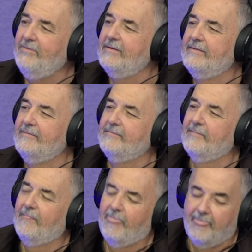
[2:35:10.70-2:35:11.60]
We used to have one
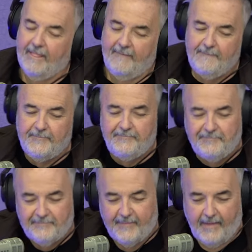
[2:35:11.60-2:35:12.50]
live next door. He was great.
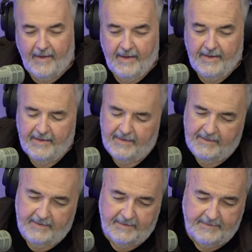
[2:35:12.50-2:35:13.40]

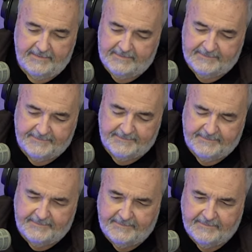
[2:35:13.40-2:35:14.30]
I'm a big
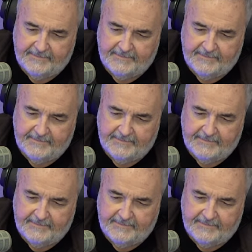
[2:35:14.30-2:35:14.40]
fan.